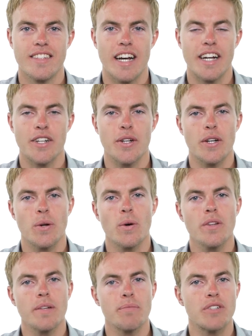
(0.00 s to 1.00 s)
and you can
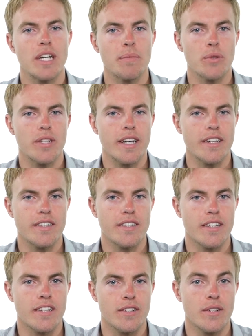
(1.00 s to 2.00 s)
hold them
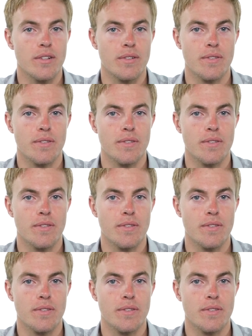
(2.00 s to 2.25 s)
simultaneously too.